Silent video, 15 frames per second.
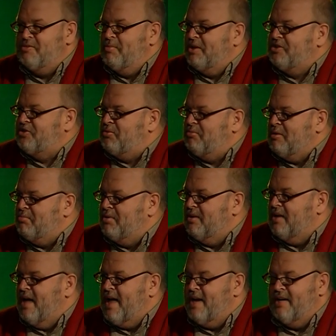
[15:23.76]
to make sure people
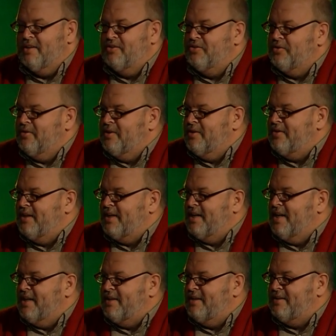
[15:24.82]
got it, and so that they
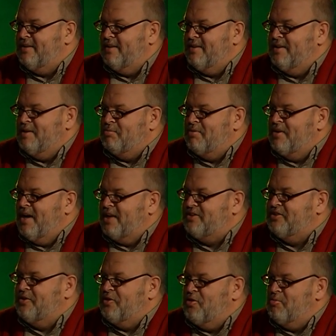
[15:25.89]
get it in the
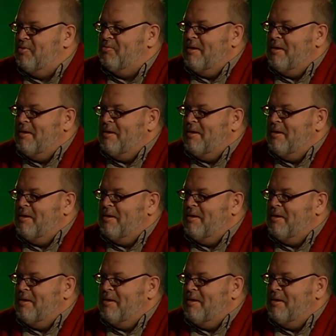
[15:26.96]
production room,